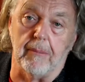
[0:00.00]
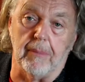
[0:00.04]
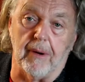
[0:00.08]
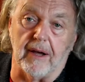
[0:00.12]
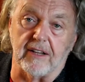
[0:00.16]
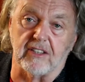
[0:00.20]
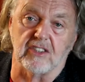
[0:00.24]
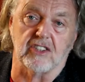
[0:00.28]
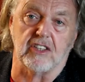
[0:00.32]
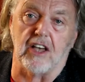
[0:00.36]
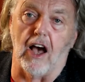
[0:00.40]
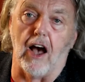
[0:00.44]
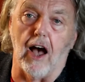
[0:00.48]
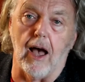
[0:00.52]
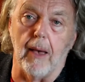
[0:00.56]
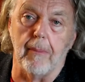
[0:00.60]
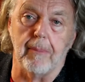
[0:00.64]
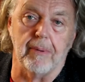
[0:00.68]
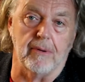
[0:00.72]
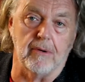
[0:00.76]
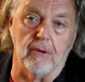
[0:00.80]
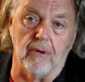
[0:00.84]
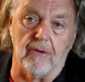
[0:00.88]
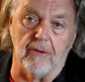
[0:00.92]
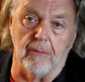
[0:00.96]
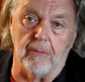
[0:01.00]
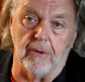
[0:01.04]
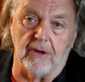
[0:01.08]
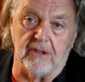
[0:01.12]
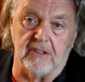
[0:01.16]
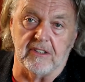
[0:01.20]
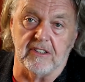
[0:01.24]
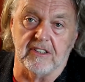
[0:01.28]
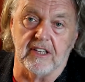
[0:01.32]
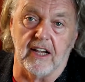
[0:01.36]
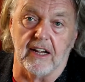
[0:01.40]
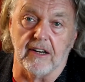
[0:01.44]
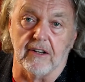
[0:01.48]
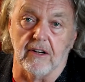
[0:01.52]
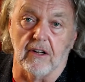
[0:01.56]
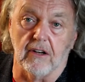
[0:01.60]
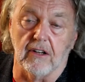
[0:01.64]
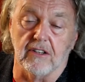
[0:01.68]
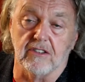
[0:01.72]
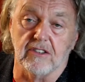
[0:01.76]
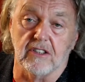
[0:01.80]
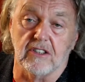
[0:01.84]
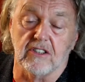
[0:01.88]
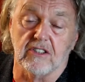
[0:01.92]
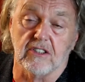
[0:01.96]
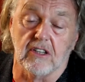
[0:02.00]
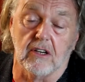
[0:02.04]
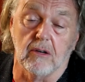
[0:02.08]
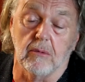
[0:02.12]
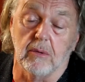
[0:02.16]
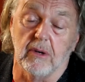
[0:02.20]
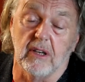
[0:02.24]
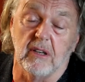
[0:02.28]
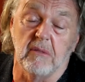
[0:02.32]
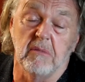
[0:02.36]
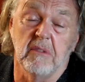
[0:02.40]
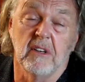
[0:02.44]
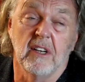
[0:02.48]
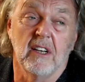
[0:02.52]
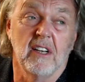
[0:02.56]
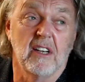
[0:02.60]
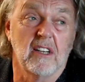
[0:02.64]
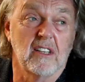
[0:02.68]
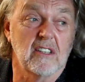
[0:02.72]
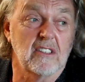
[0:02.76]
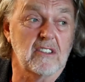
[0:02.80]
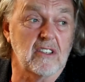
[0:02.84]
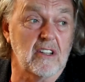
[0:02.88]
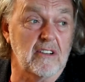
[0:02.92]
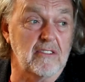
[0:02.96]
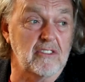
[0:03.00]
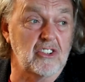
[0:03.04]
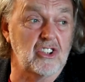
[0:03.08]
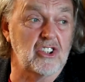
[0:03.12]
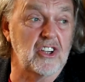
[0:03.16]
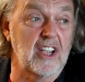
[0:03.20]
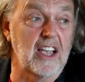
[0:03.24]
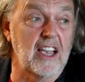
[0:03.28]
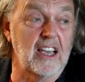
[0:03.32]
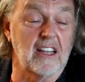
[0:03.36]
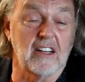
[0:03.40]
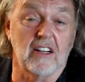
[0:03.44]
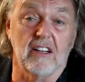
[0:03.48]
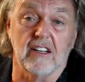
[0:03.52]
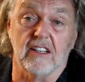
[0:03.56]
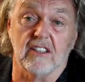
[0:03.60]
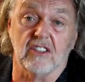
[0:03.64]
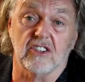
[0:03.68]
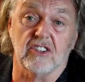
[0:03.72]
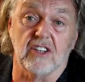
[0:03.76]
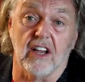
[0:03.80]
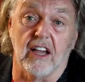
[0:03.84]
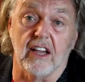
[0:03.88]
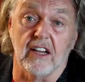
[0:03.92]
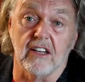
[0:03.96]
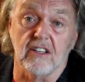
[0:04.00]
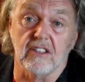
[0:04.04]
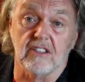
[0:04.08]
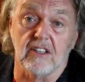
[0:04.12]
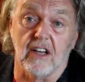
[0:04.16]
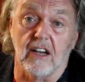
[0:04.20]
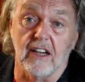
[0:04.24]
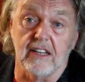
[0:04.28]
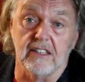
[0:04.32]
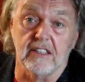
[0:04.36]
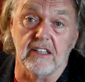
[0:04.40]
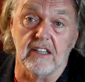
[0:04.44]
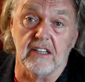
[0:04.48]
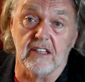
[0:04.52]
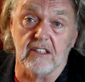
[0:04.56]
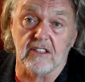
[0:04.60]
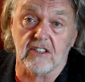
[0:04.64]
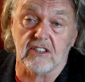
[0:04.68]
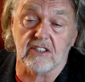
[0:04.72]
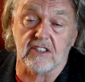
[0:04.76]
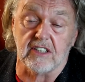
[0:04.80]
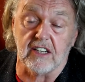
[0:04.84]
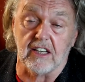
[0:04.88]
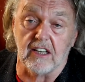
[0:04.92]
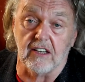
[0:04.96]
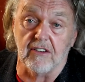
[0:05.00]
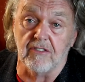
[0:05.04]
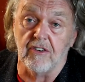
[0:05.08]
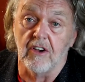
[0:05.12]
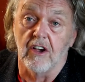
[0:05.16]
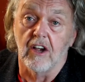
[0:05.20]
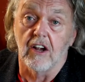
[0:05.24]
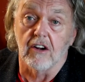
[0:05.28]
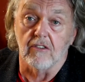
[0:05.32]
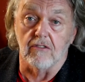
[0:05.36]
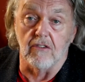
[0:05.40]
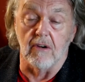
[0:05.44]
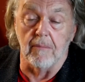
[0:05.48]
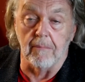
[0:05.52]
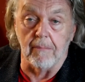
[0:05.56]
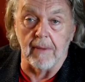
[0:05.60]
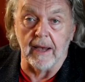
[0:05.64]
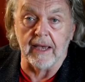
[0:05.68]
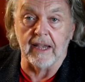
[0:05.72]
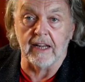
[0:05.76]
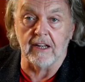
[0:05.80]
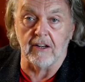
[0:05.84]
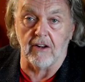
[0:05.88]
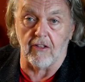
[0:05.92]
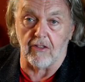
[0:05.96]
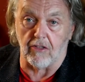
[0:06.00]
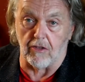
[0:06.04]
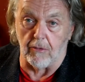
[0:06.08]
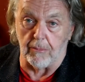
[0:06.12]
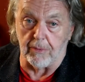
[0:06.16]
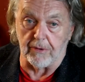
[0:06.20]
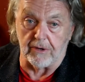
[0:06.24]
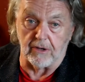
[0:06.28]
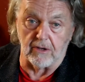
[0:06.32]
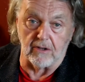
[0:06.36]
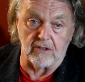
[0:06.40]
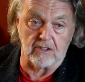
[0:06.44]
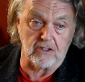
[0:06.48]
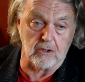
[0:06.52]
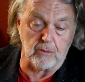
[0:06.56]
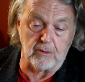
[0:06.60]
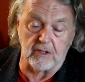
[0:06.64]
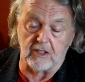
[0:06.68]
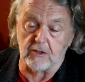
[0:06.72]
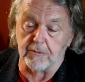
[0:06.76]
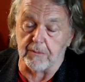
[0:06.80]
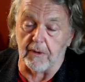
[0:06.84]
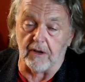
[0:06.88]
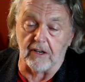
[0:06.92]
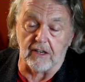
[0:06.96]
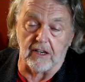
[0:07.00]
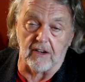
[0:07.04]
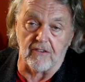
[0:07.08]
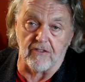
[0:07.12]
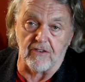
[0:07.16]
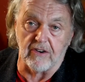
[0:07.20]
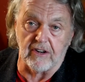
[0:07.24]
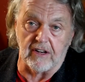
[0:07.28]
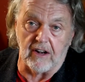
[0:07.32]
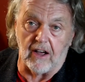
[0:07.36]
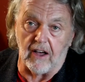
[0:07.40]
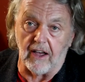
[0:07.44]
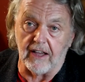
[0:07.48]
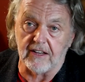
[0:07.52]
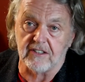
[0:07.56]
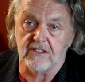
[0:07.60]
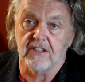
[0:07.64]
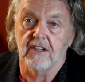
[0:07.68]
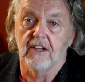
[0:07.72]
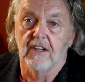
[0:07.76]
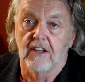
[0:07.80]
by Skype and all the modern technology, so we sort of shared and exchanged ideas. Steve remained as the producer. We spoke every night